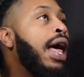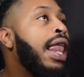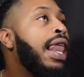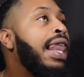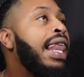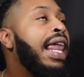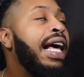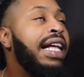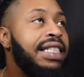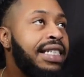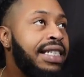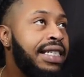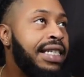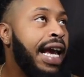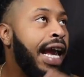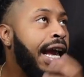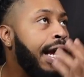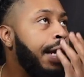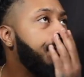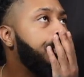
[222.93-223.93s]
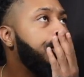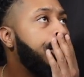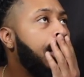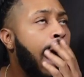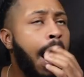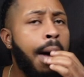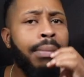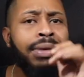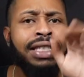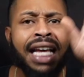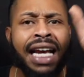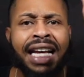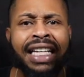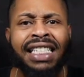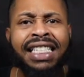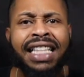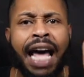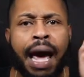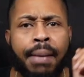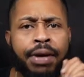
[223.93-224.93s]
Let's say, I'm going to take a
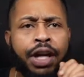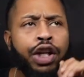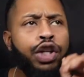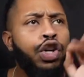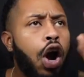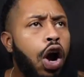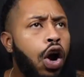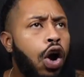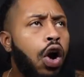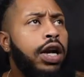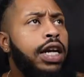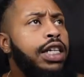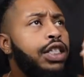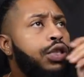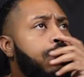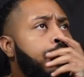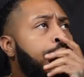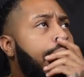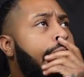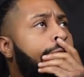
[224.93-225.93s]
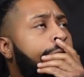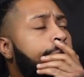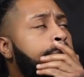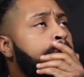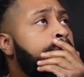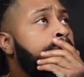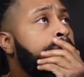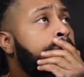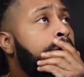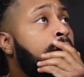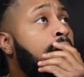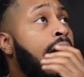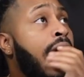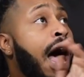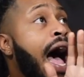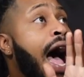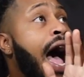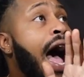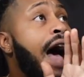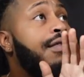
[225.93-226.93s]
stab in the dark on this one, right?
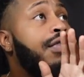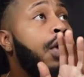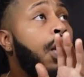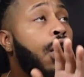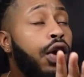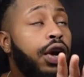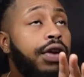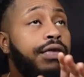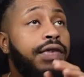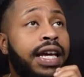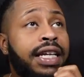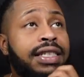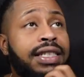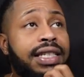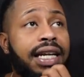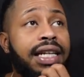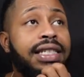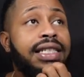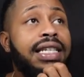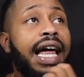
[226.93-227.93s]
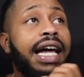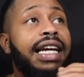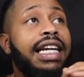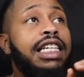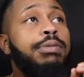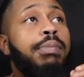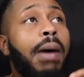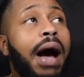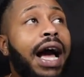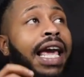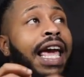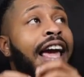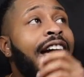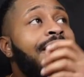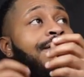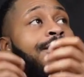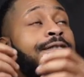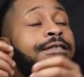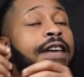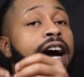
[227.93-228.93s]
I've heard of incidents like this, but I
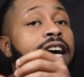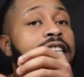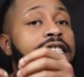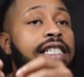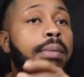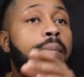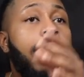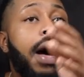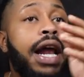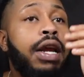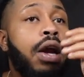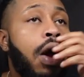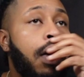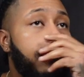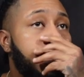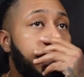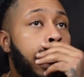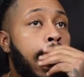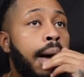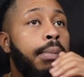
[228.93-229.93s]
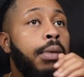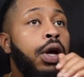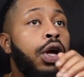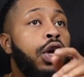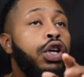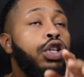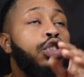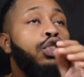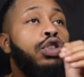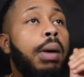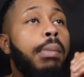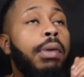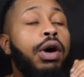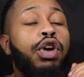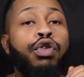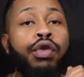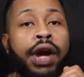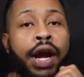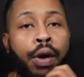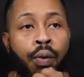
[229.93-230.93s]
can't find somebody off top. So I'm going
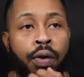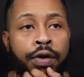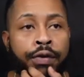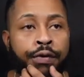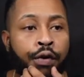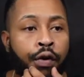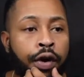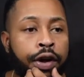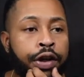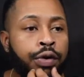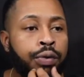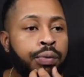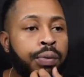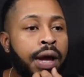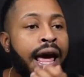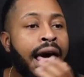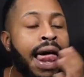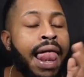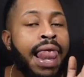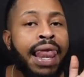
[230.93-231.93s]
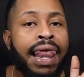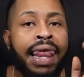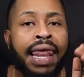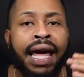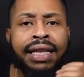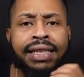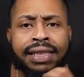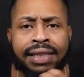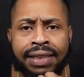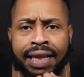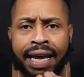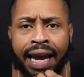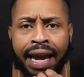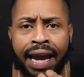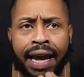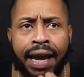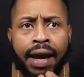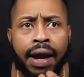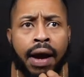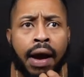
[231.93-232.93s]
to create one for you. Let's
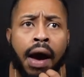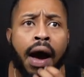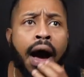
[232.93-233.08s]
say